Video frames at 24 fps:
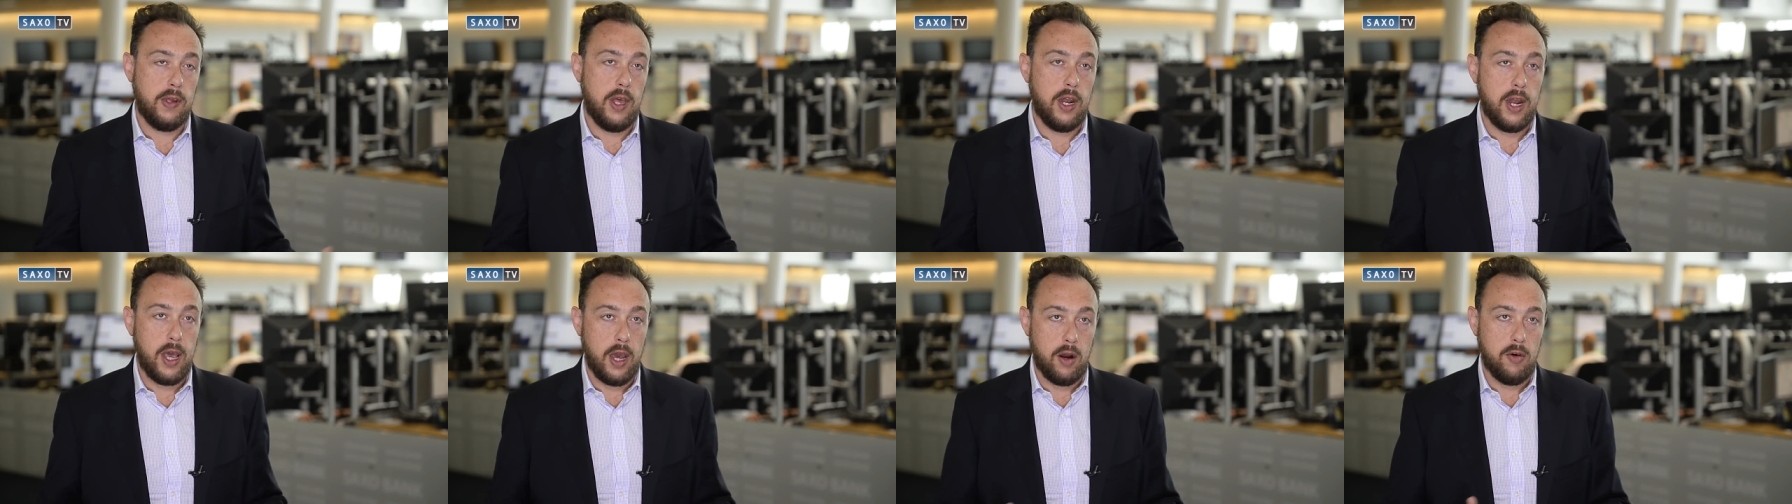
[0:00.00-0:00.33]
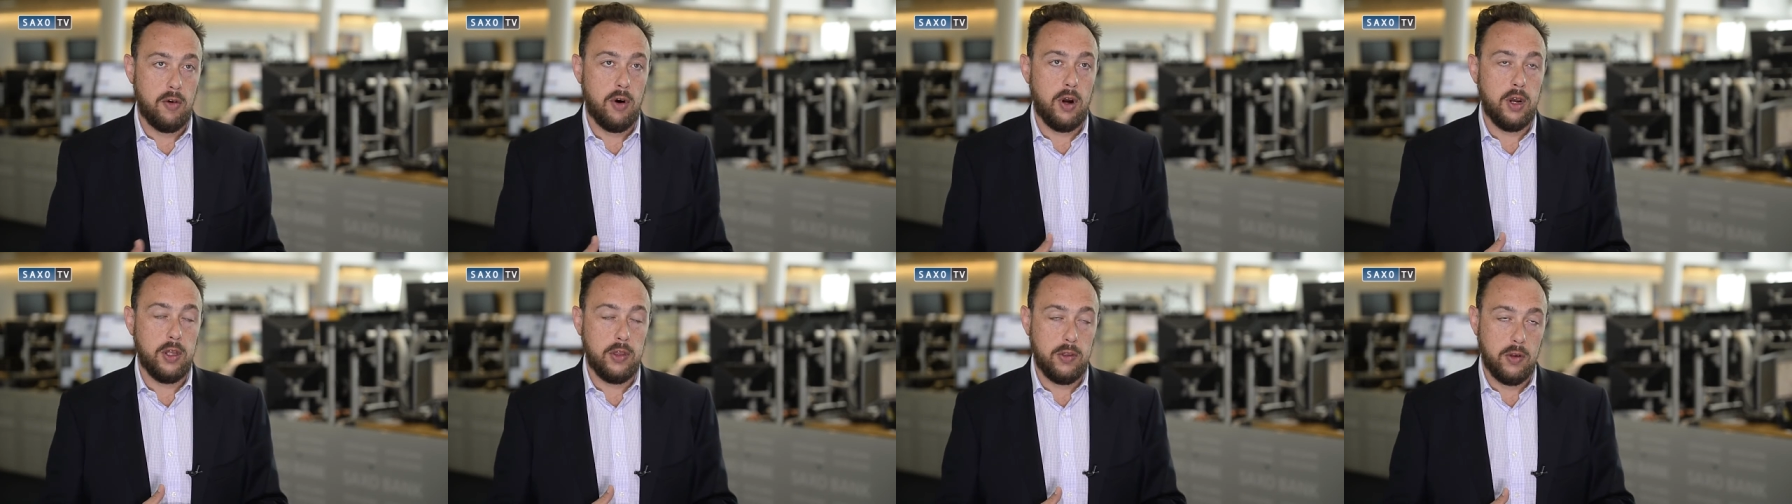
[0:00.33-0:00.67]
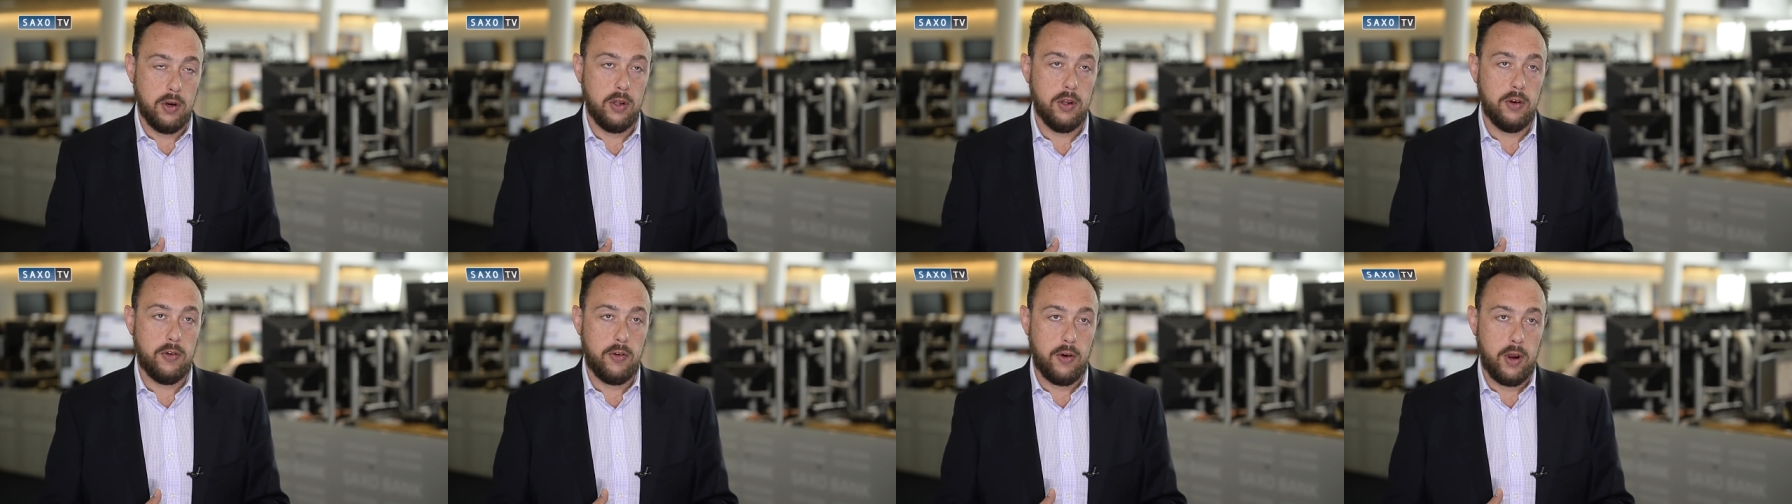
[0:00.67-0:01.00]
an outright
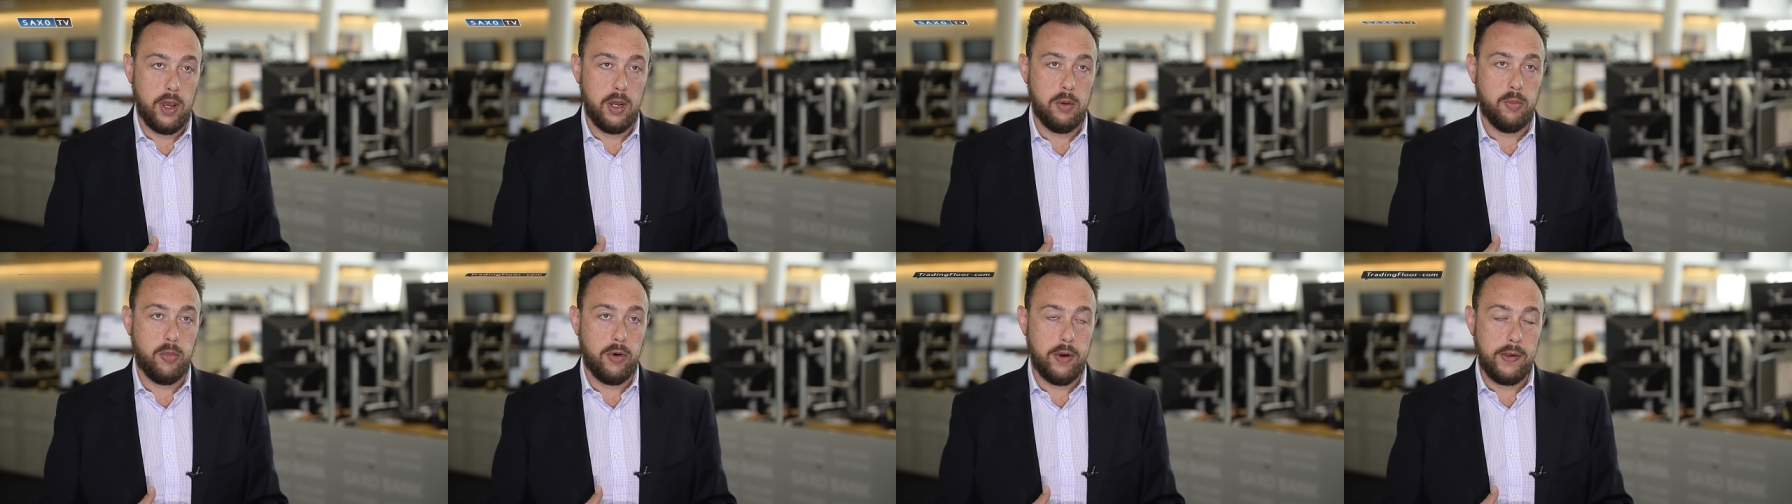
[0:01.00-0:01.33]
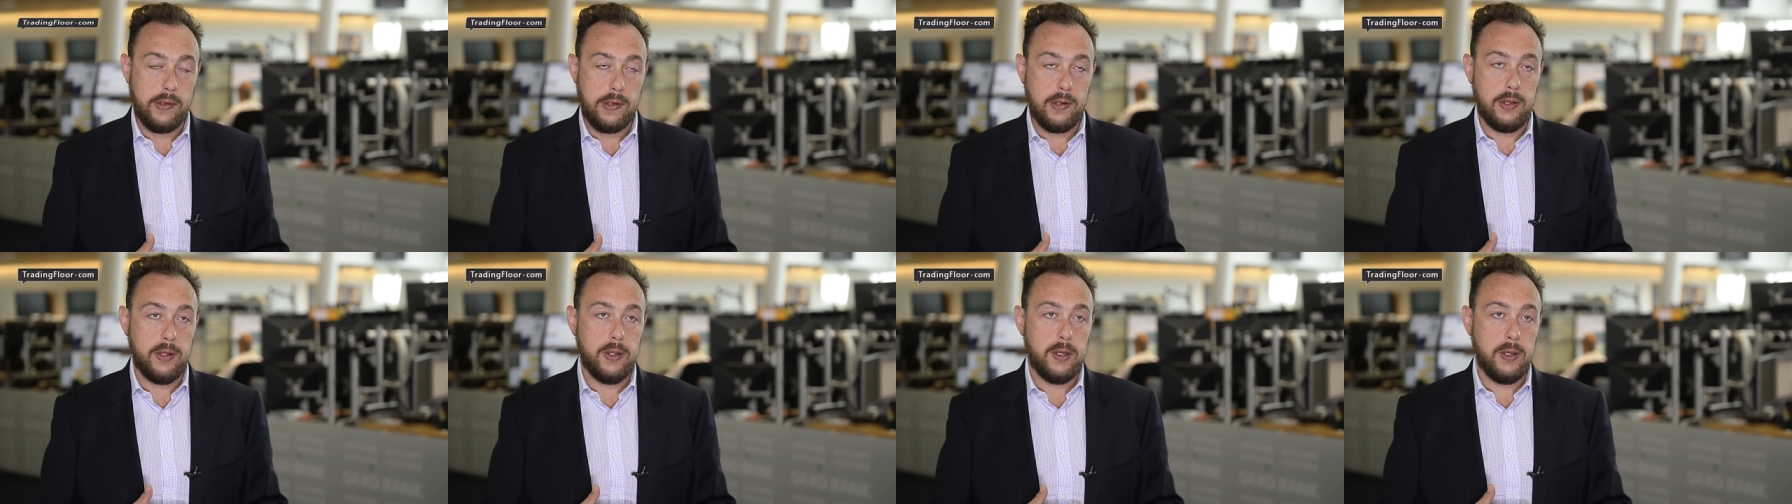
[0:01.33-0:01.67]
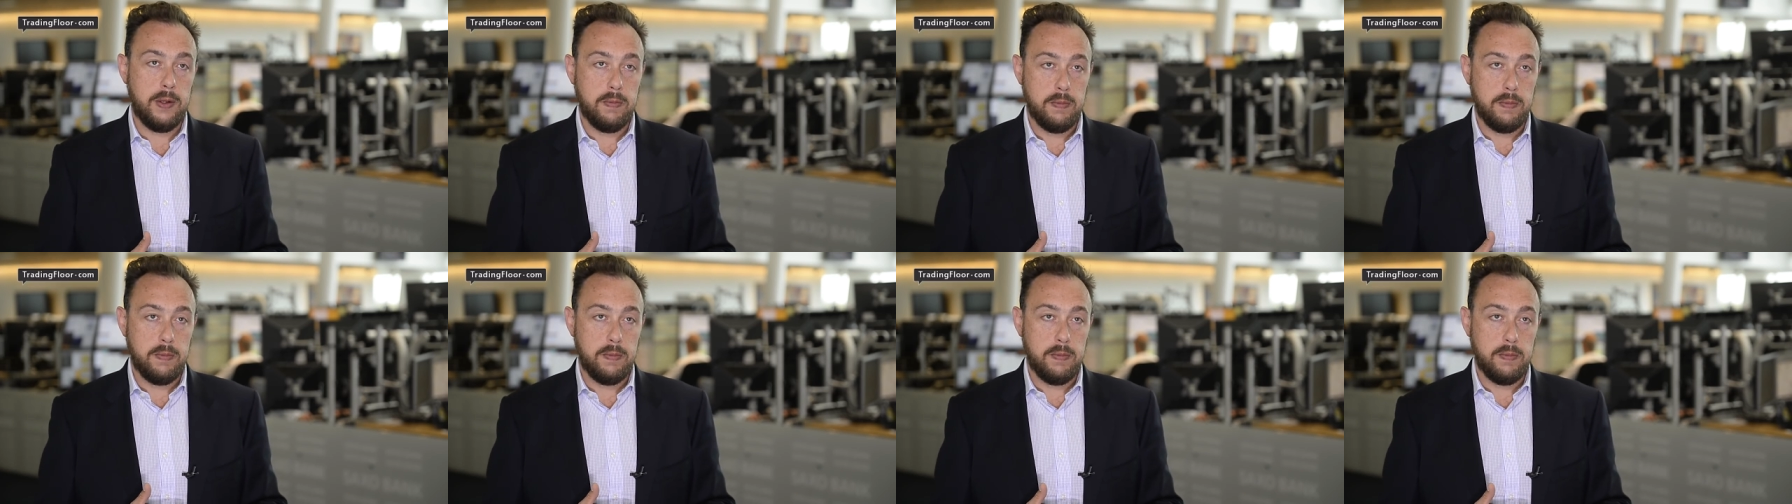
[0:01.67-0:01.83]
dollar trade presently.